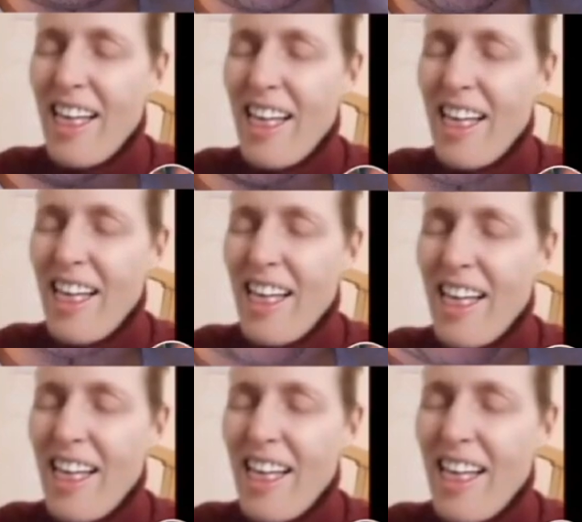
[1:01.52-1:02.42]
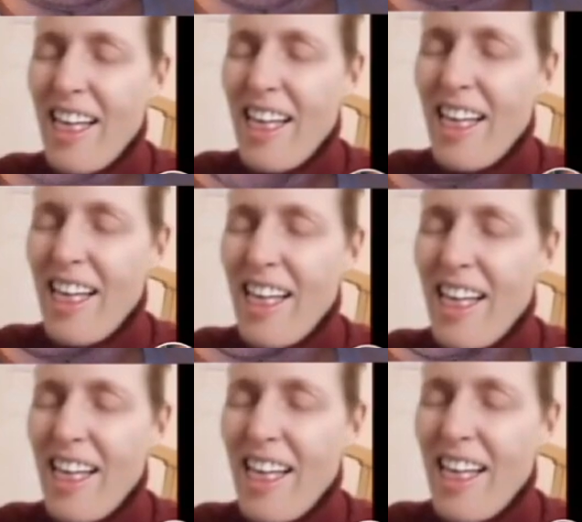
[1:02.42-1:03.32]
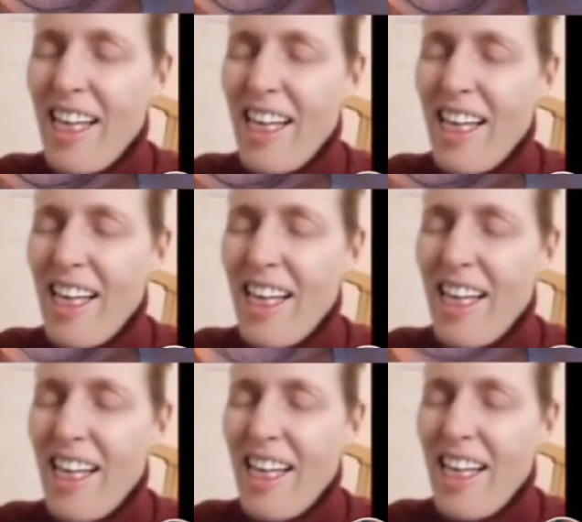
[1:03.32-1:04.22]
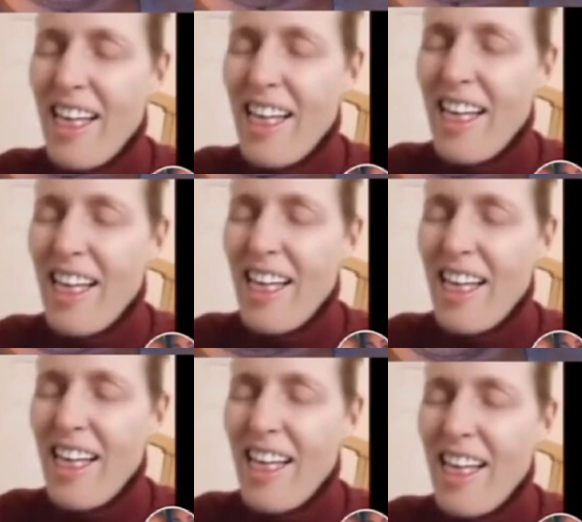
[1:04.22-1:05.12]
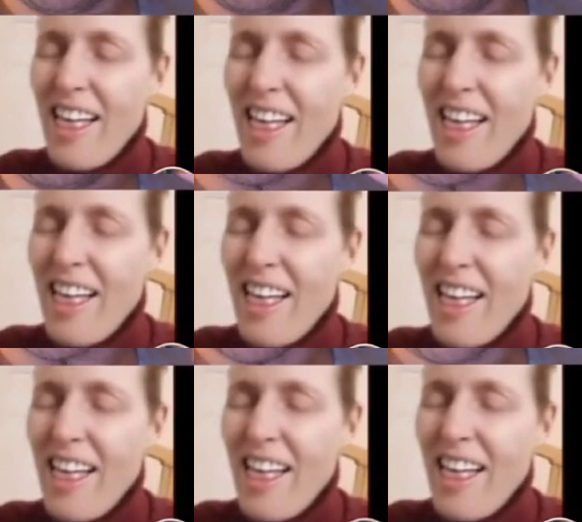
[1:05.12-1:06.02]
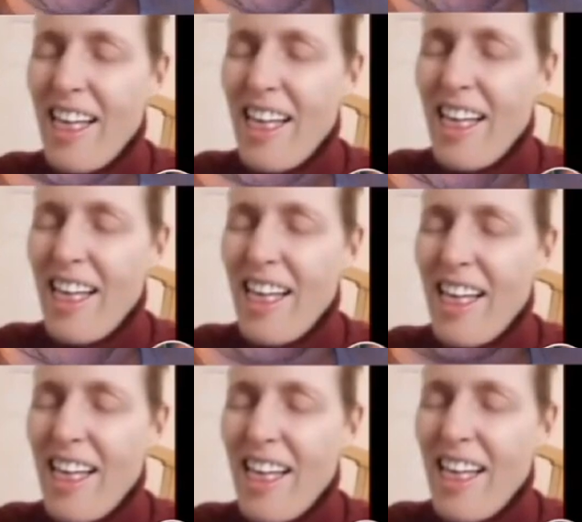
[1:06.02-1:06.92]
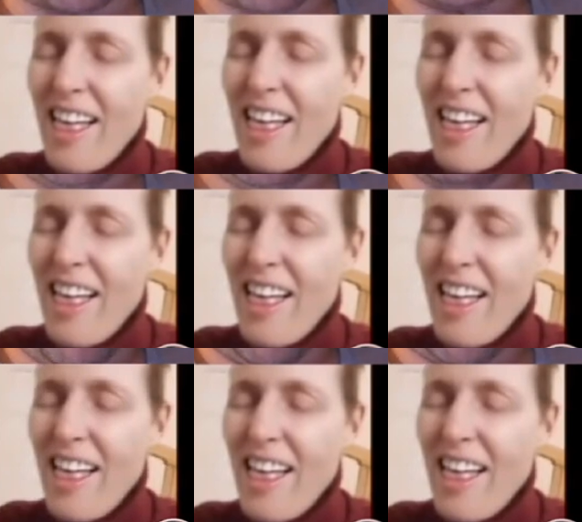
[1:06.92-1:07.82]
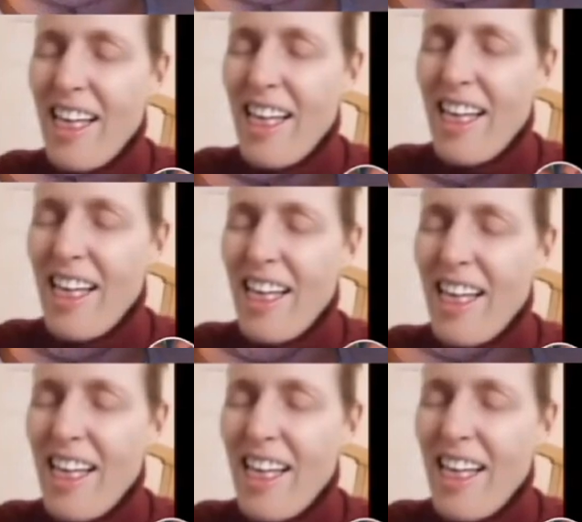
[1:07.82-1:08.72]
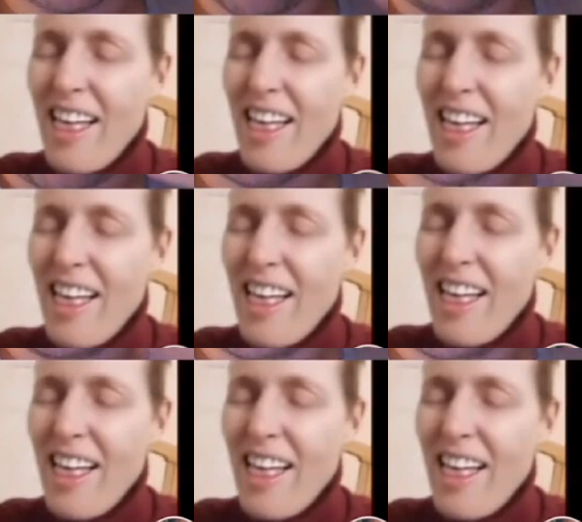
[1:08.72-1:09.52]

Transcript: (not speaking)